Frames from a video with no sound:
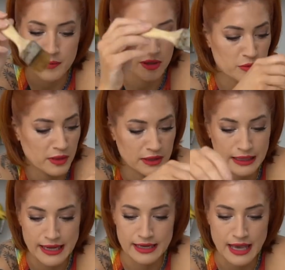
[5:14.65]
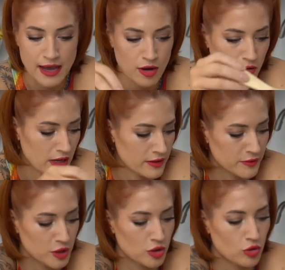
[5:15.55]
And you just wanna lay it out kind of
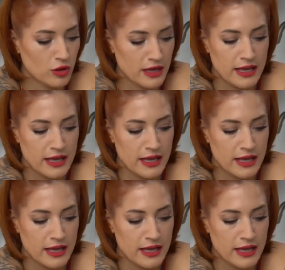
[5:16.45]
short